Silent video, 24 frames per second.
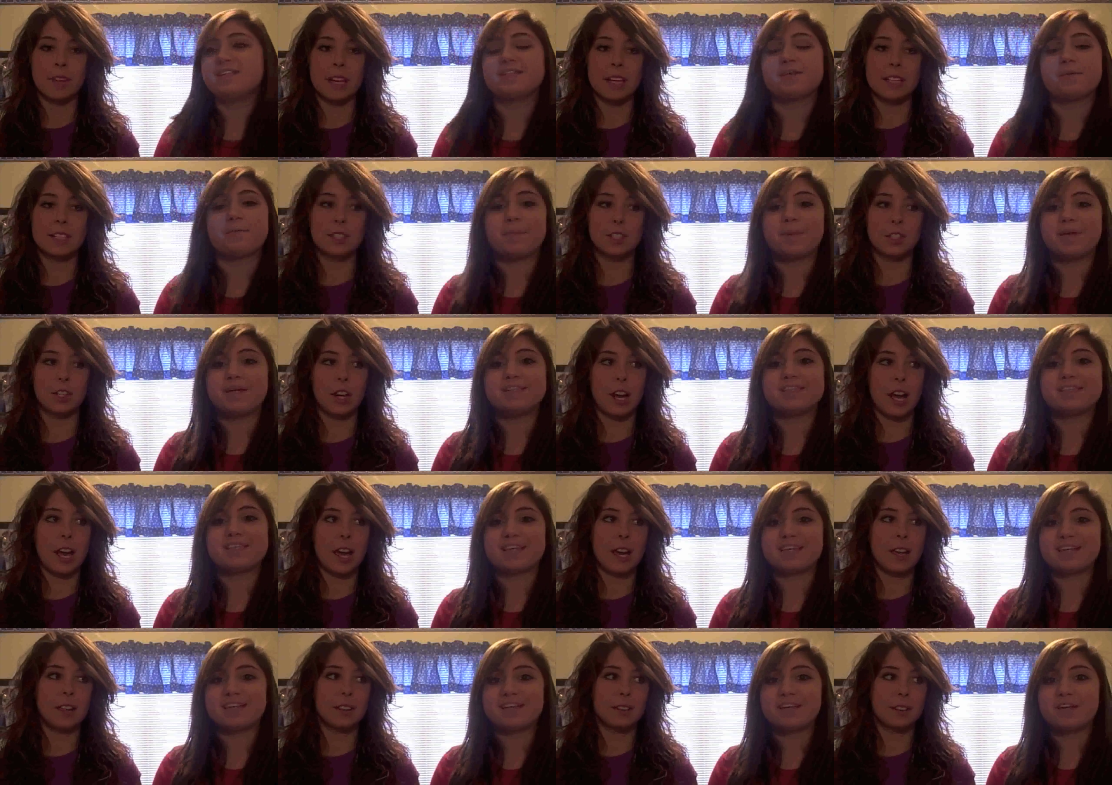Speaker 1: It's, it's
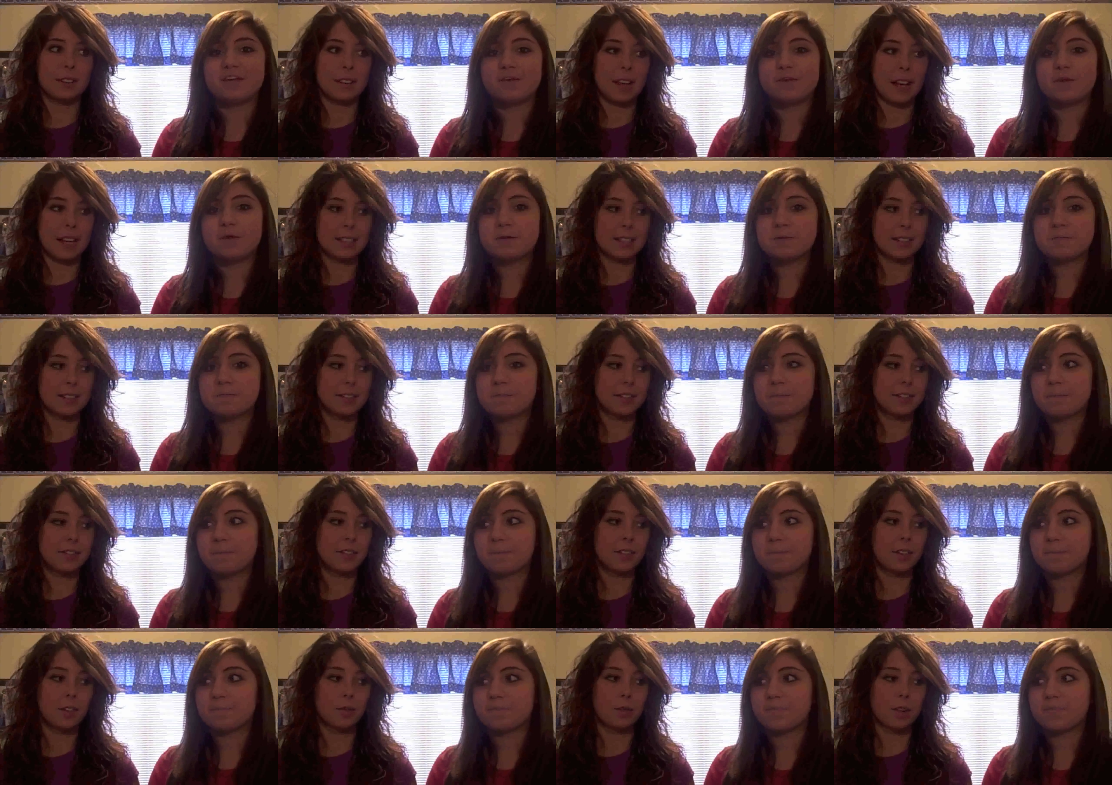great. Lots
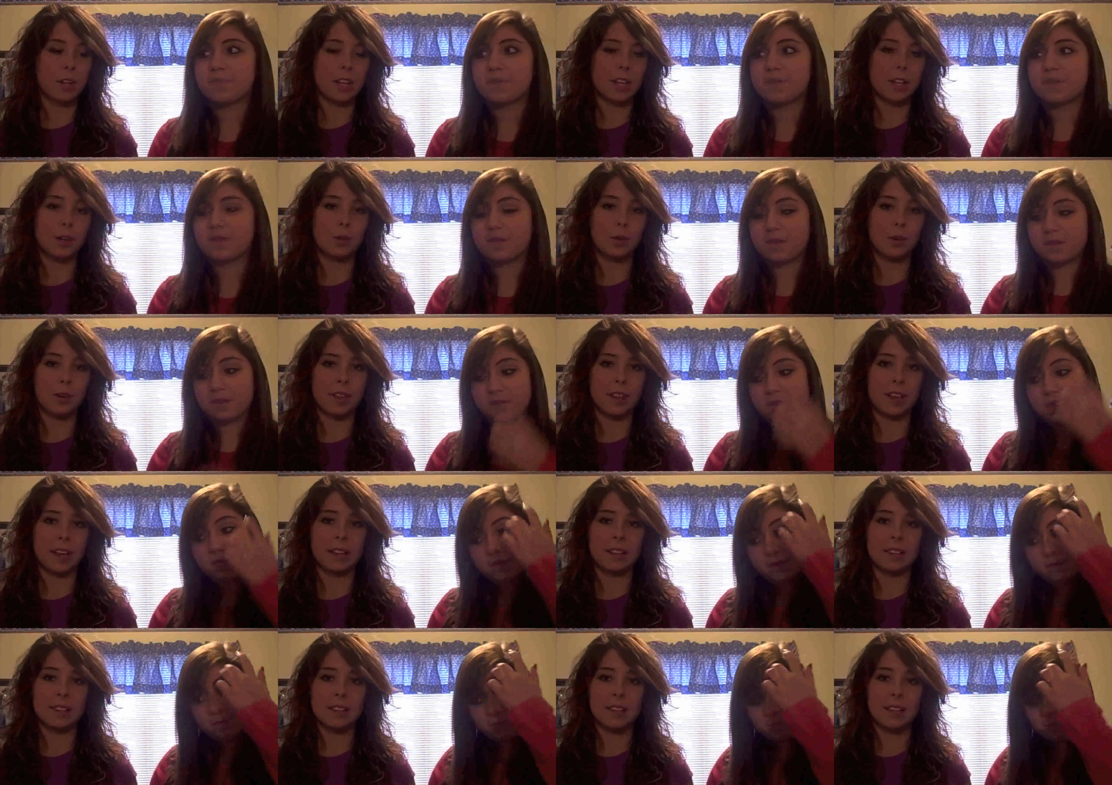of really cool
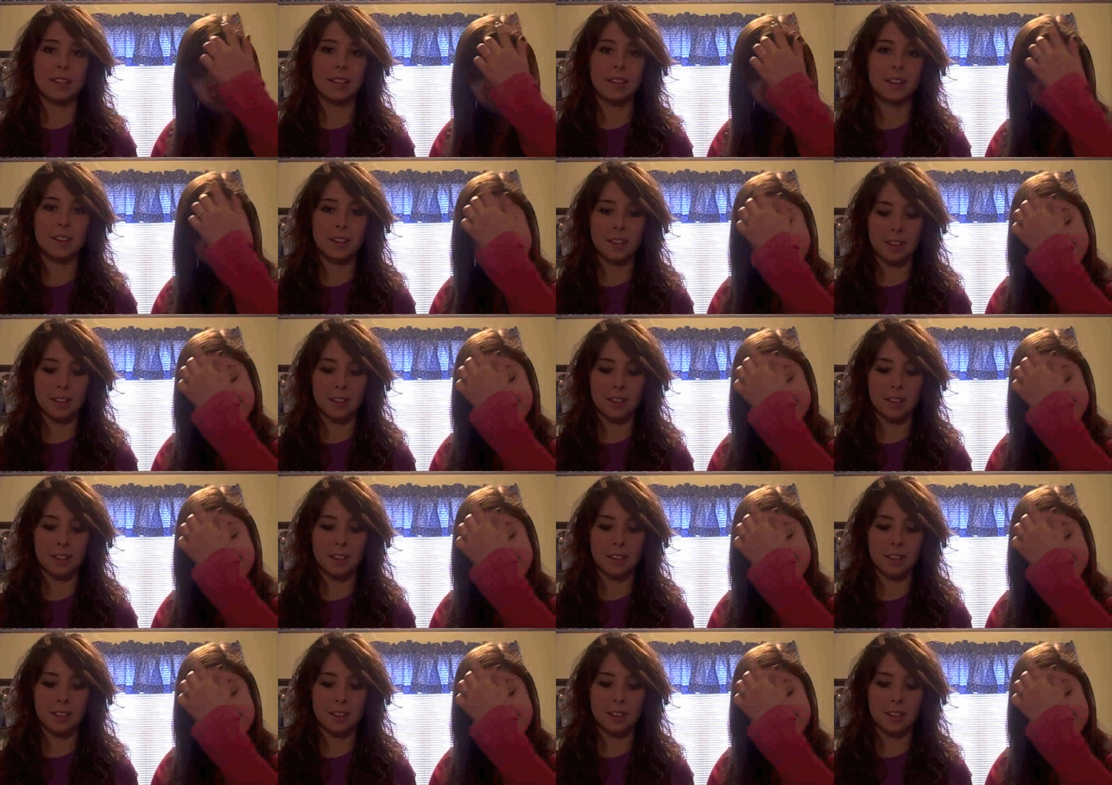things. We've